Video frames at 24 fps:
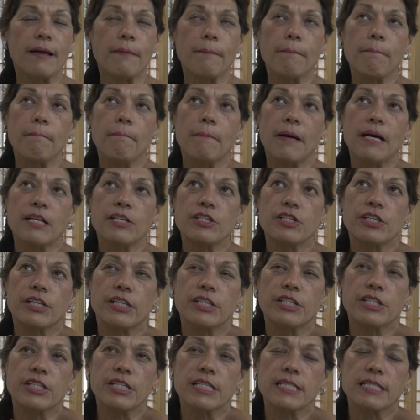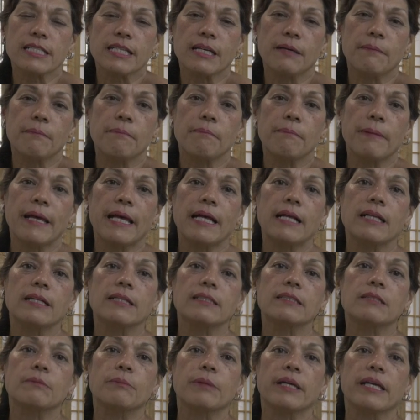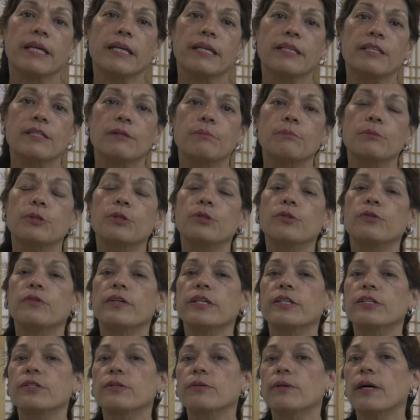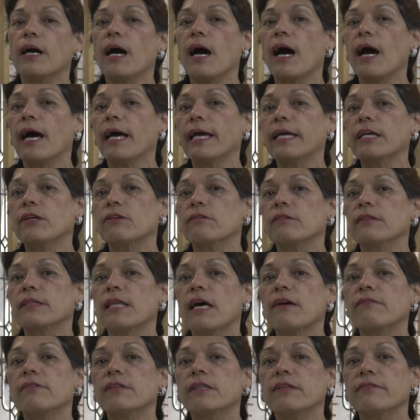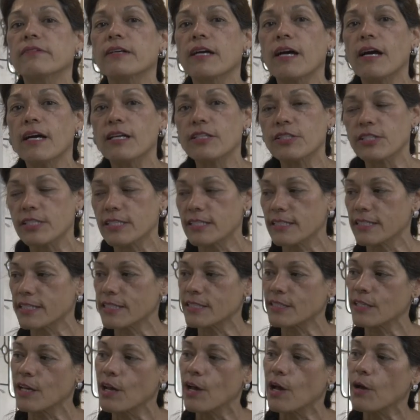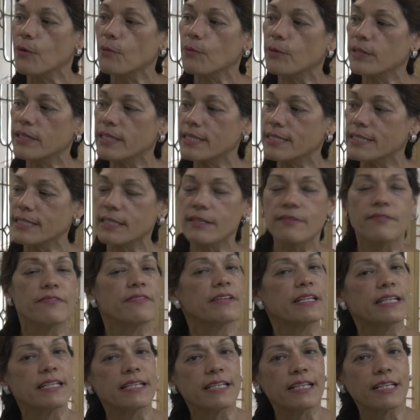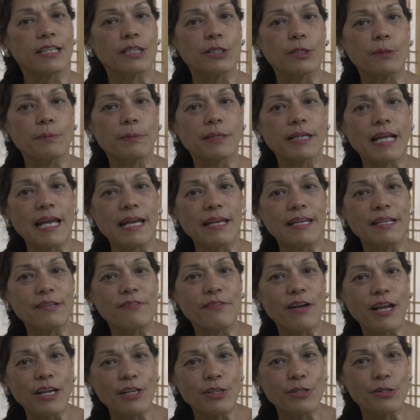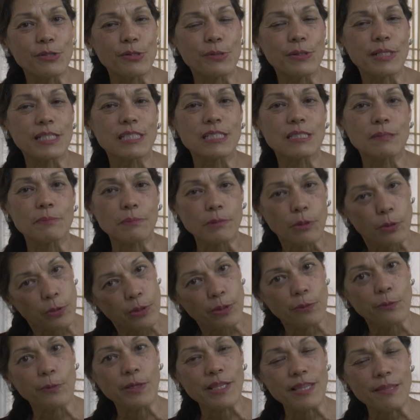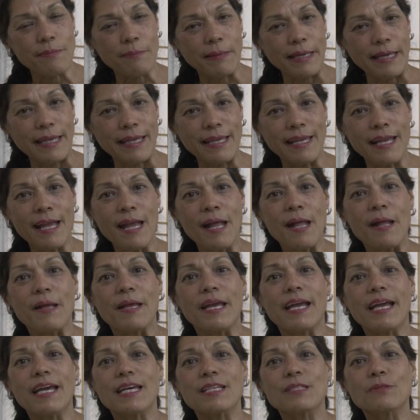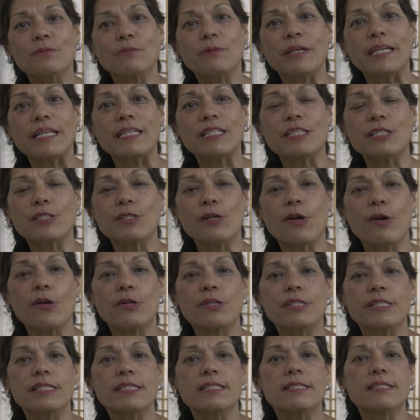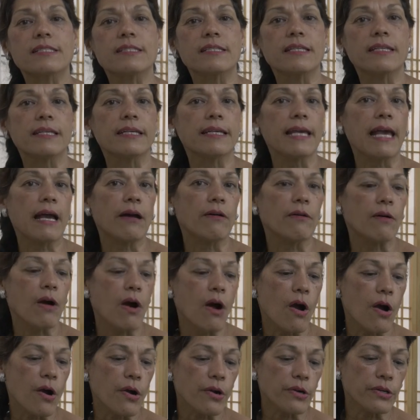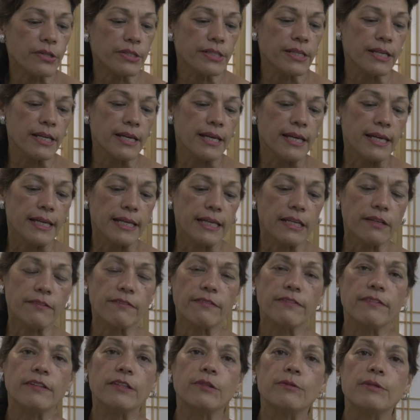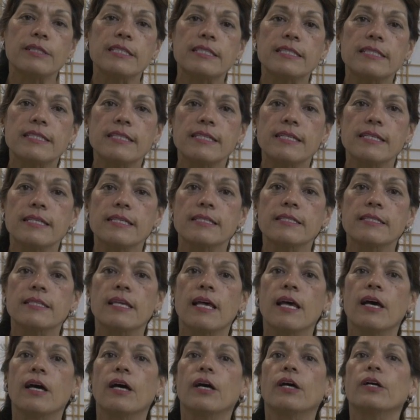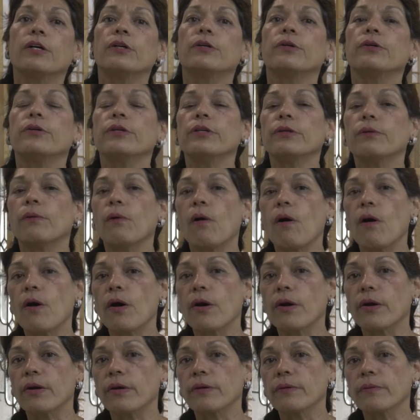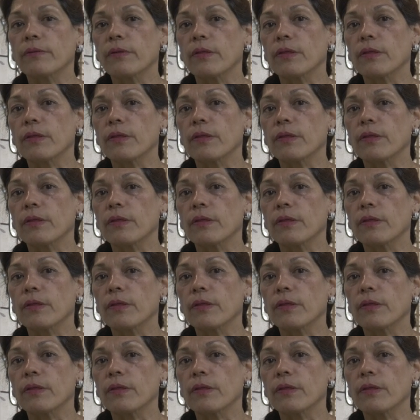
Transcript: much it just compelled me to move into a higher level of consciousness with this infinity loop, and I invite you to explore it with me as we start to see how art influences who you are,